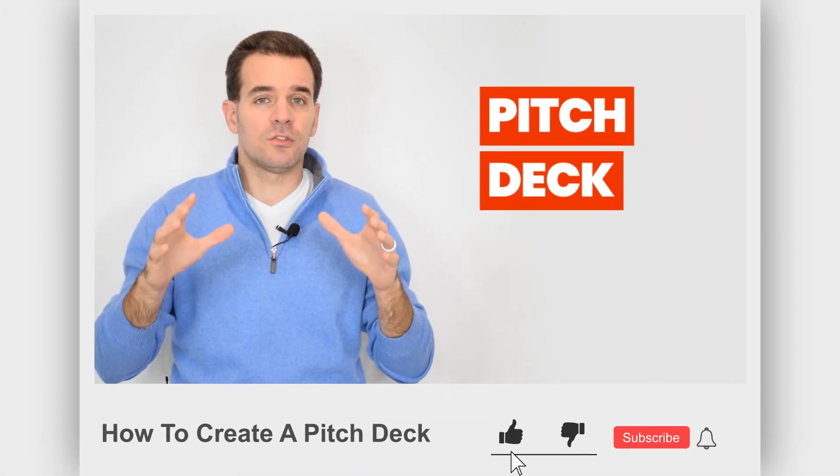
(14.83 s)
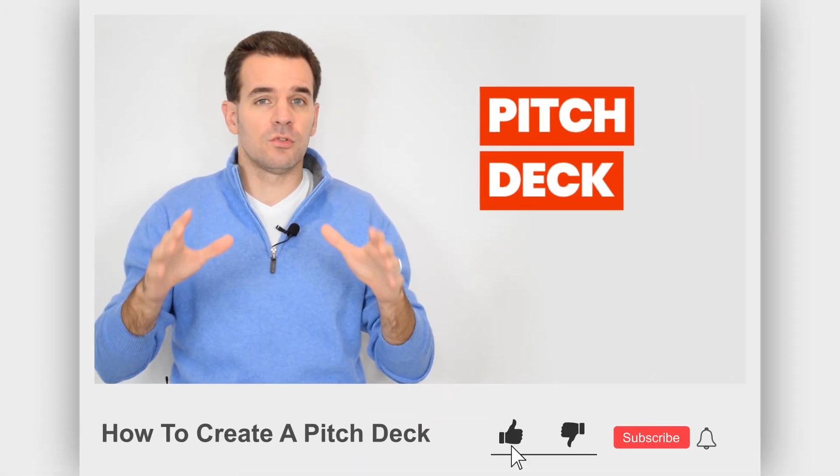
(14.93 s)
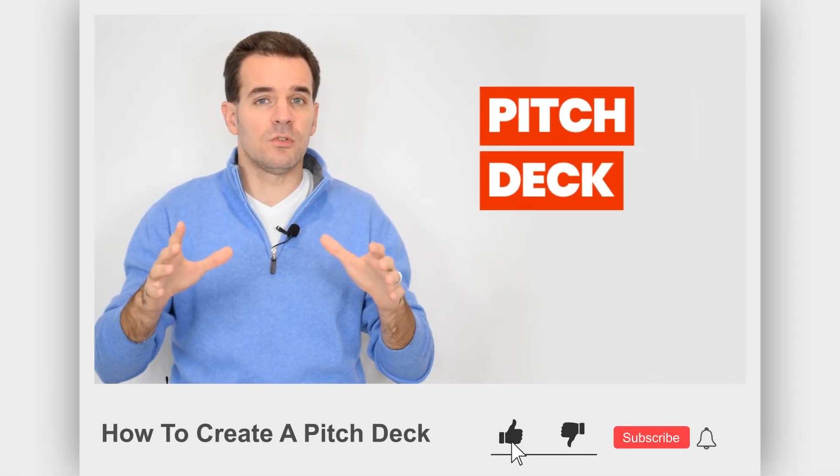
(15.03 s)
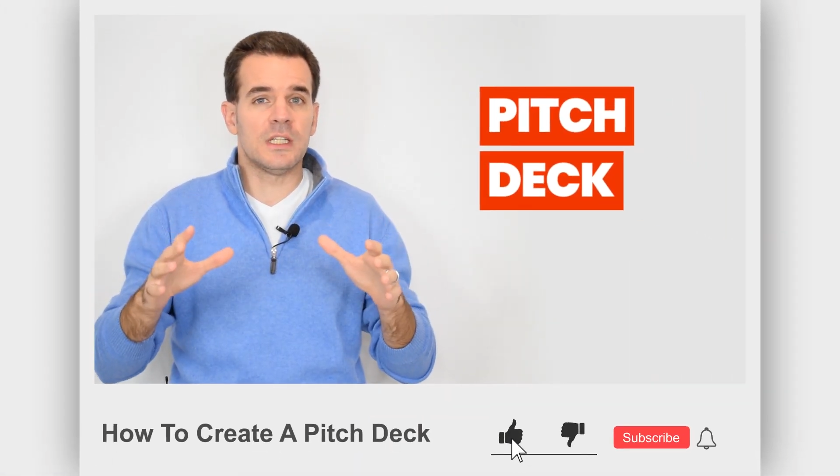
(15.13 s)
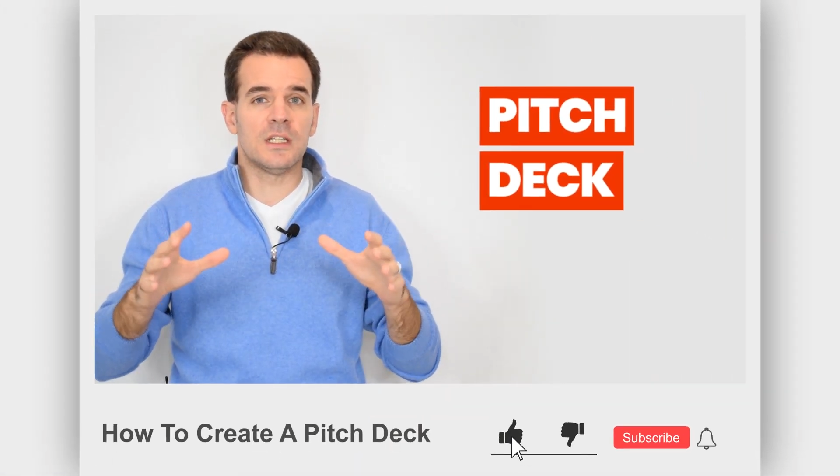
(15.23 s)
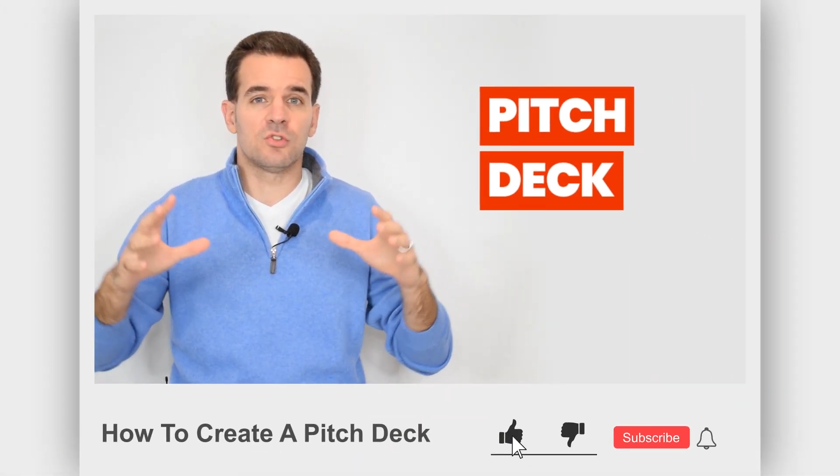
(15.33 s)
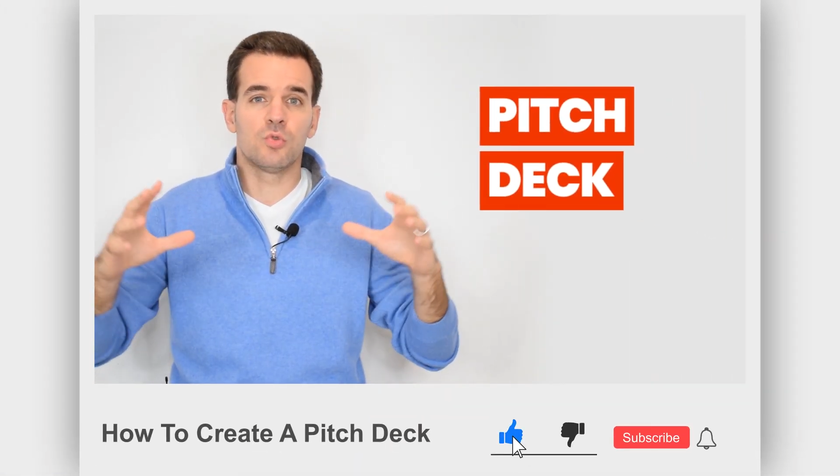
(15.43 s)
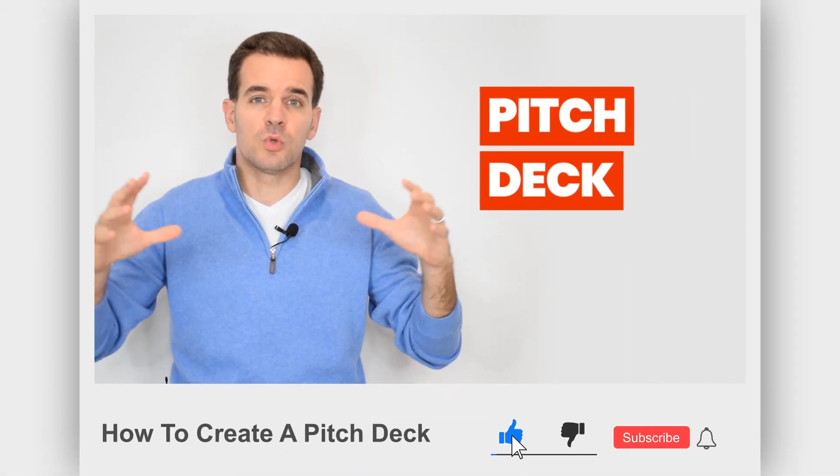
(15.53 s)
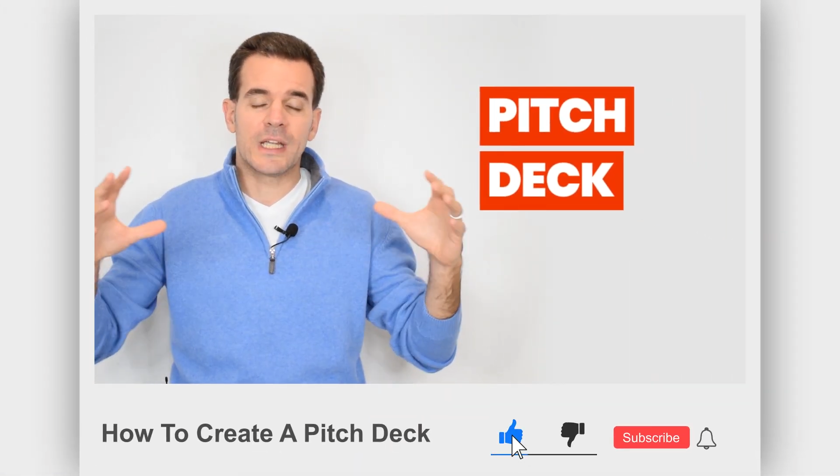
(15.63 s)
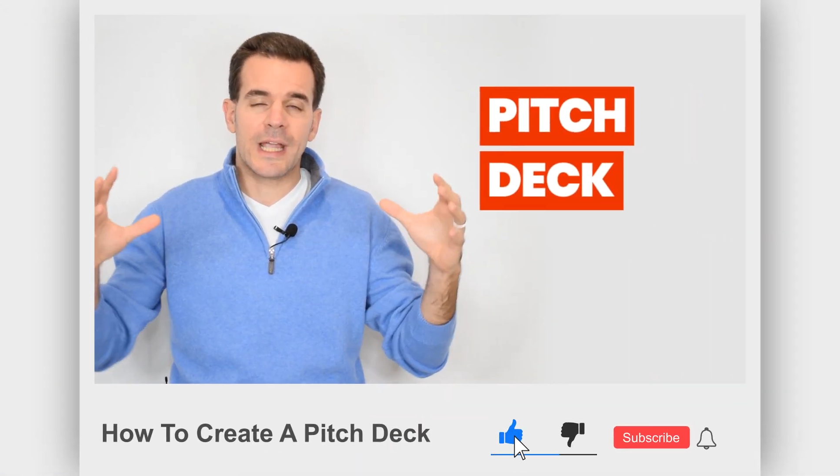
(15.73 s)
that
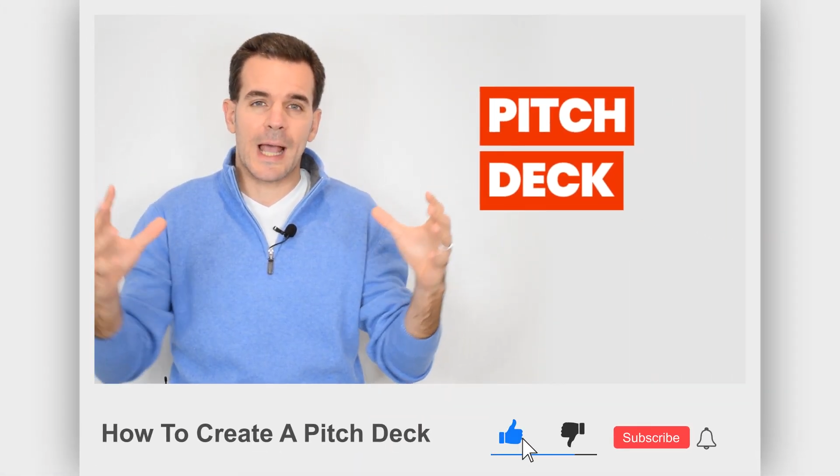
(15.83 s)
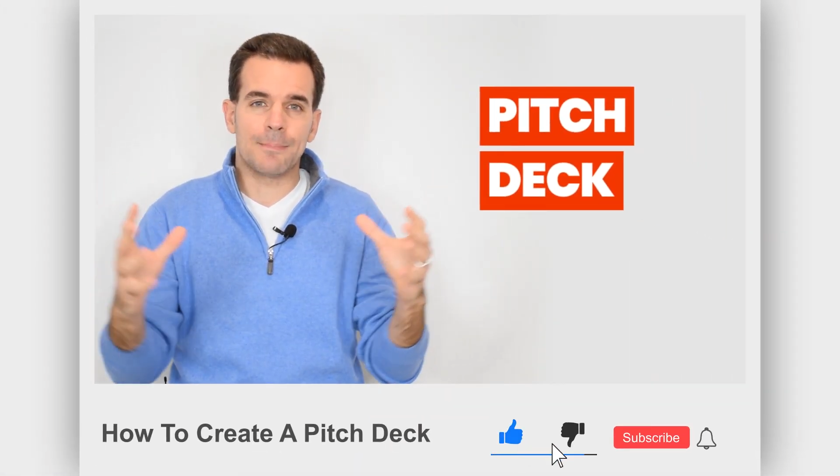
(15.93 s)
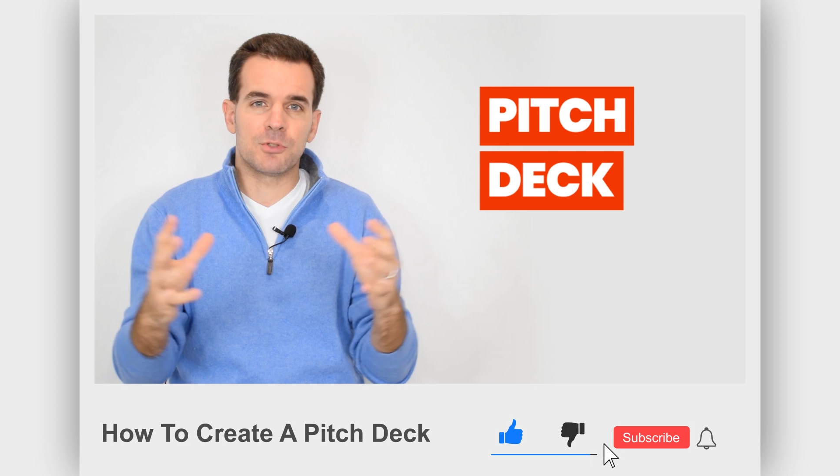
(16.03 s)
subscribe button,